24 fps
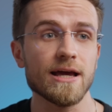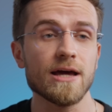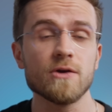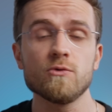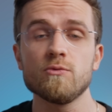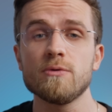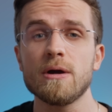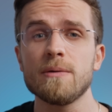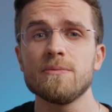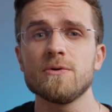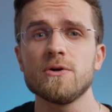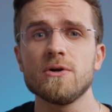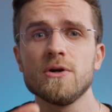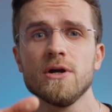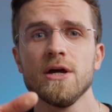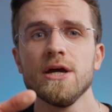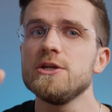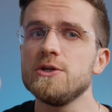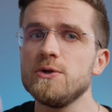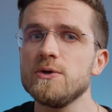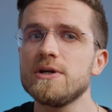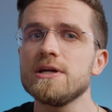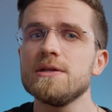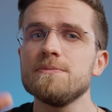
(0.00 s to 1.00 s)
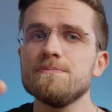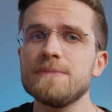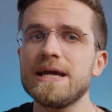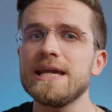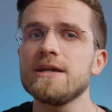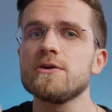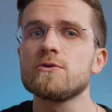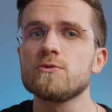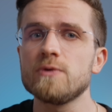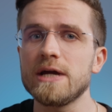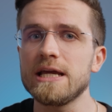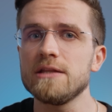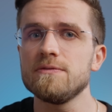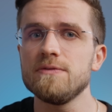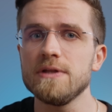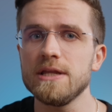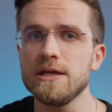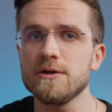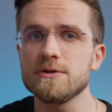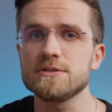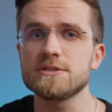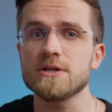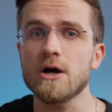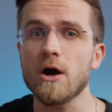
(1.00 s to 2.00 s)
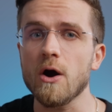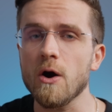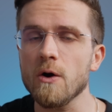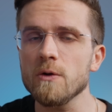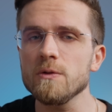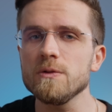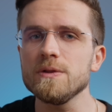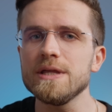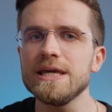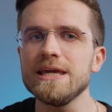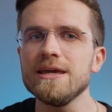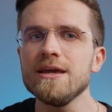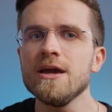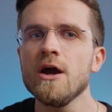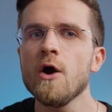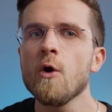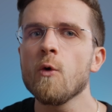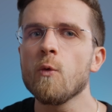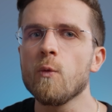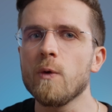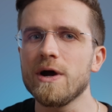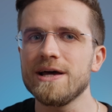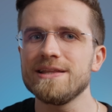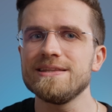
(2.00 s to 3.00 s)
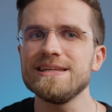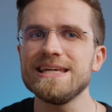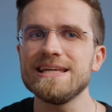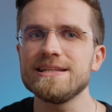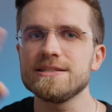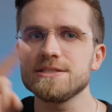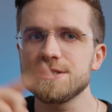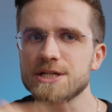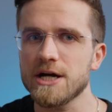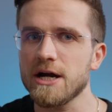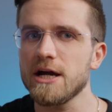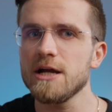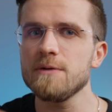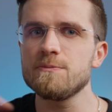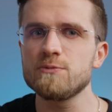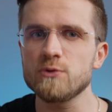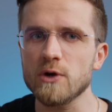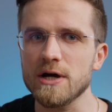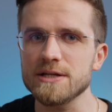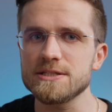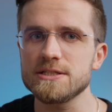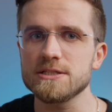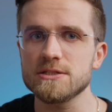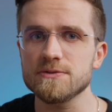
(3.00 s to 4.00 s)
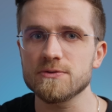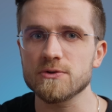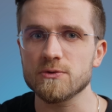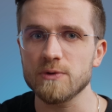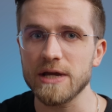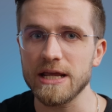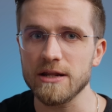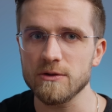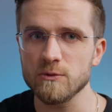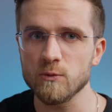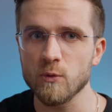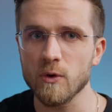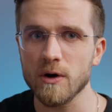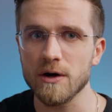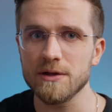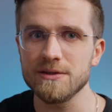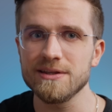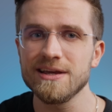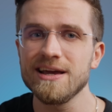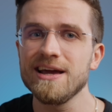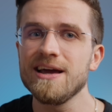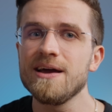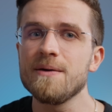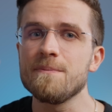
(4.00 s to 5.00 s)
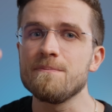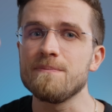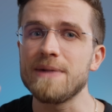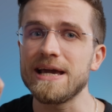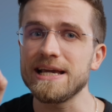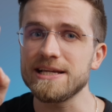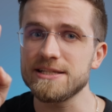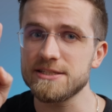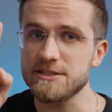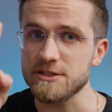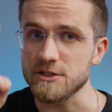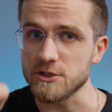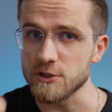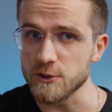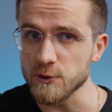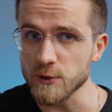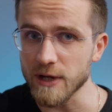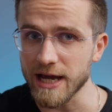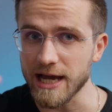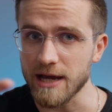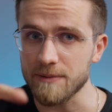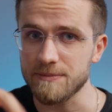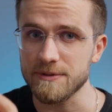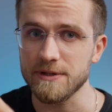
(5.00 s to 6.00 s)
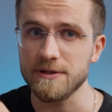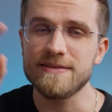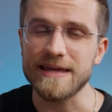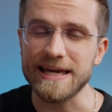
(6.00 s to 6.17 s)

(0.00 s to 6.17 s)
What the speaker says: And remember, you can make great videos only when the entire process of creating one makes you happy.